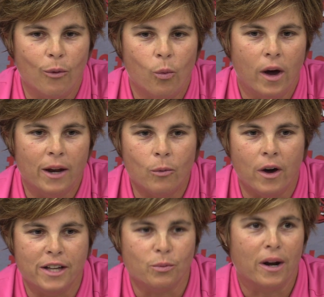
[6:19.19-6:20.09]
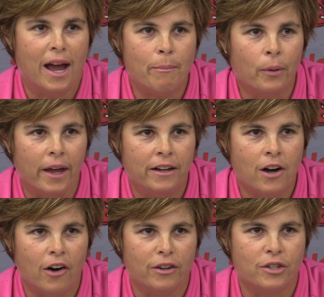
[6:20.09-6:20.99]
what it was when I played
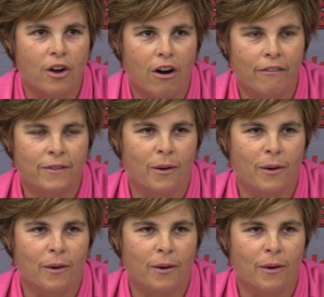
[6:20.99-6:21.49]
college golf